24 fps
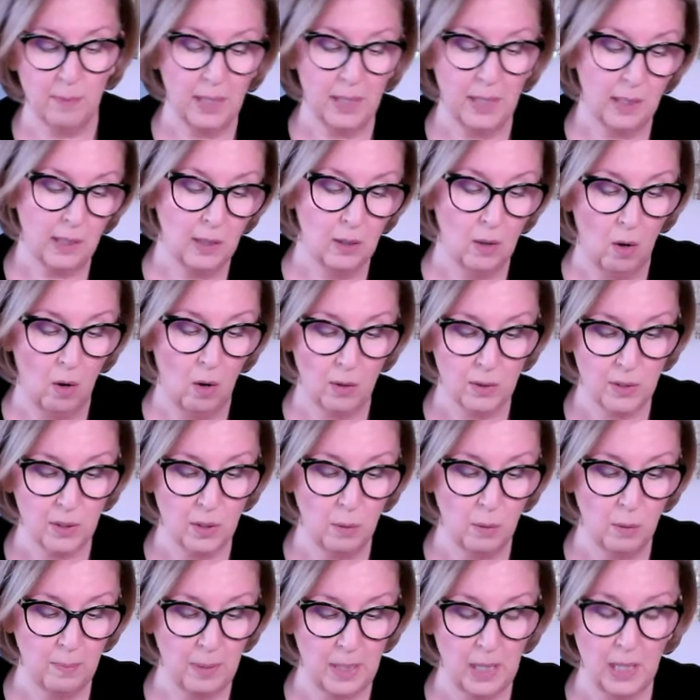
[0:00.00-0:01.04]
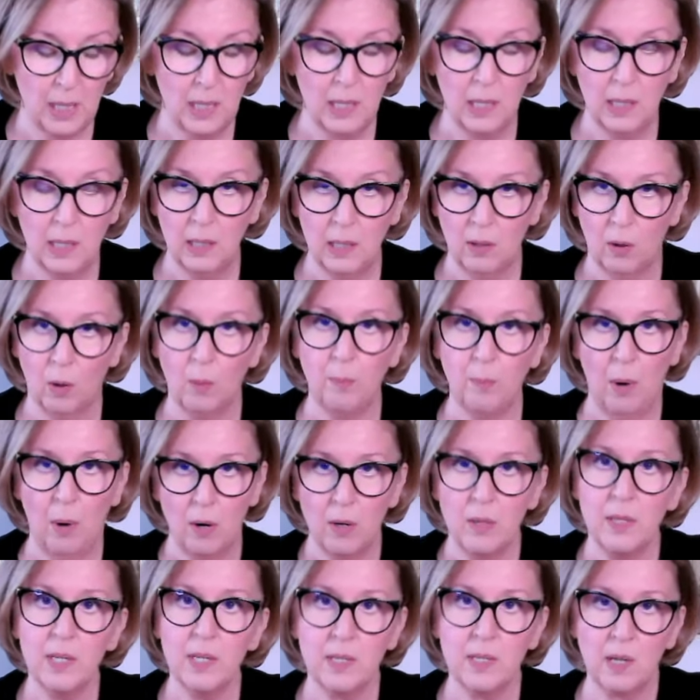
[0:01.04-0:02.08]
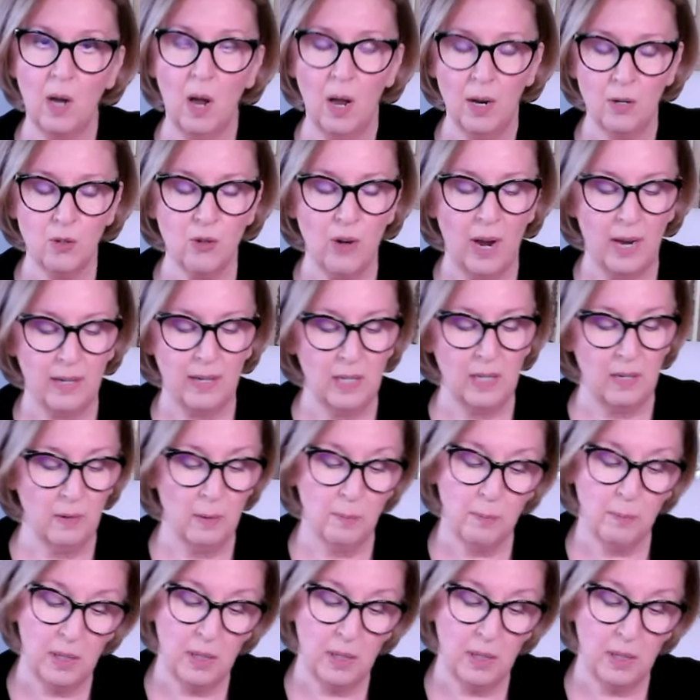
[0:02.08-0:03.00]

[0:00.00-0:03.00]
but it could also be or part of this contract even,